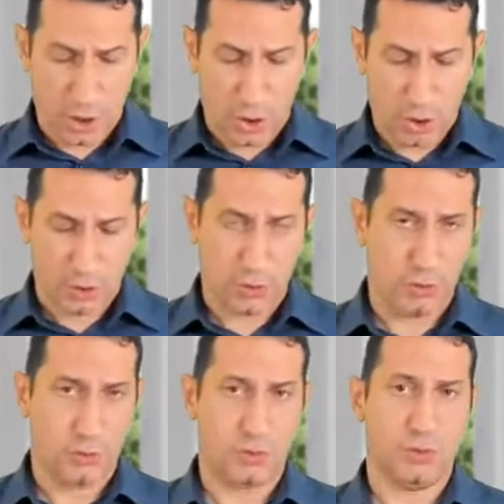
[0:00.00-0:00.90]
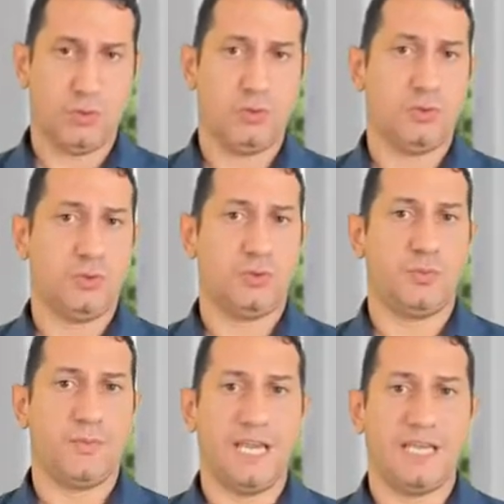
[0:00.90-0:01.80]
So to
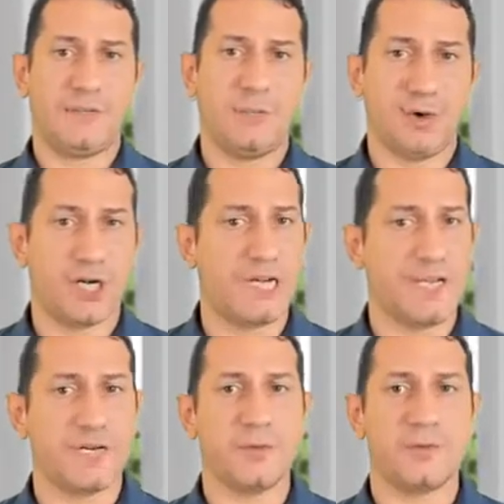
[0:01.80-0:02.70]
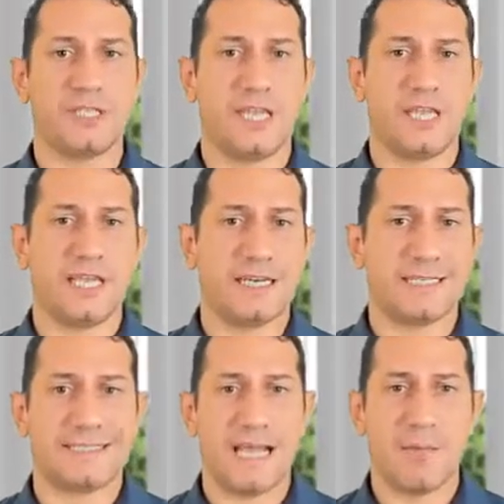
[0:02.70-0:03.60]
make it more clear, we take an
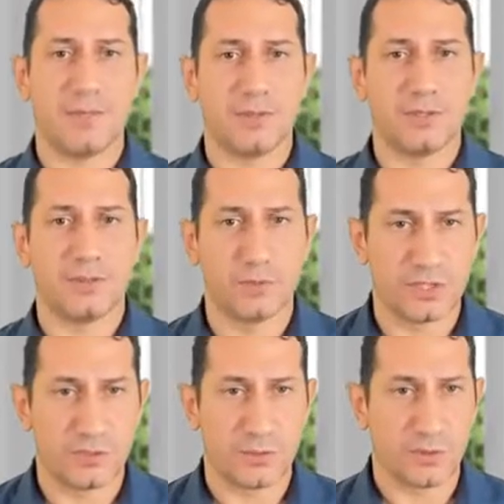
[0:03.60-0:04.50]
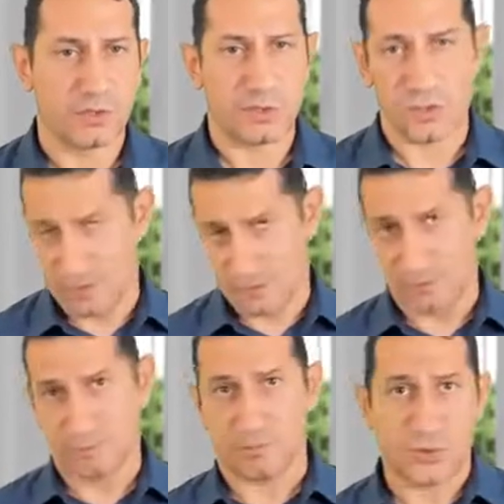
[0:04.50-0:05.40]
example which was
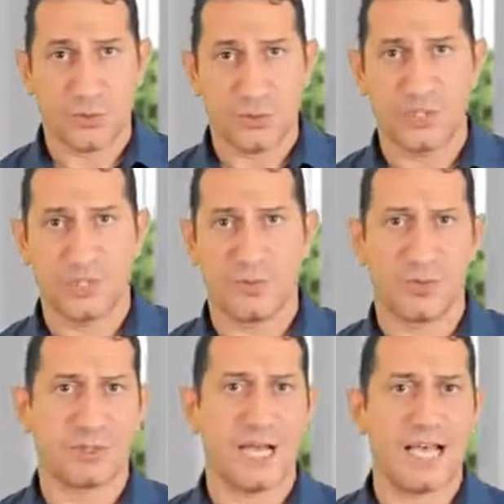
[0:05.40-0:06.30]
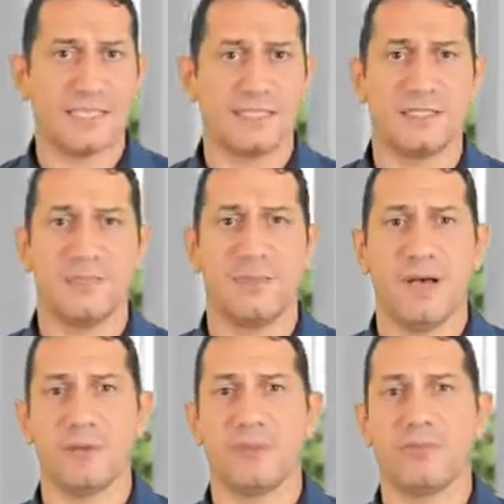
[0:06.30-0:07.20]
hugely broadcasted
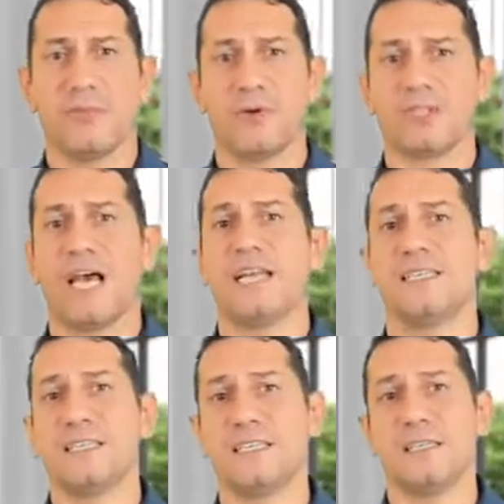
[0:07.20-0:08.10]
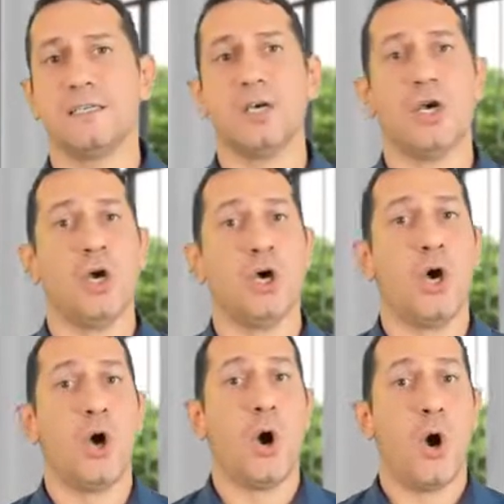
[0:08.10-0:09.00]
about the mortality
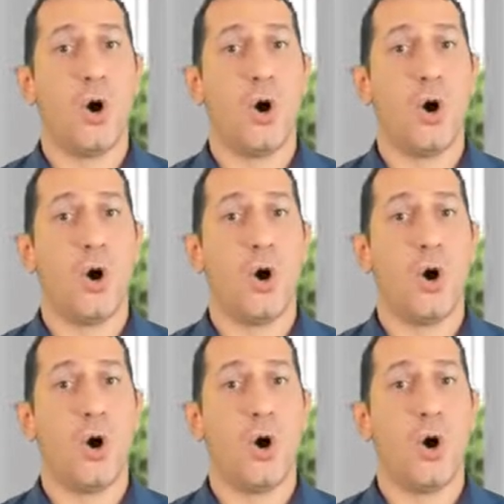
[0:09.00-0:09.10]
of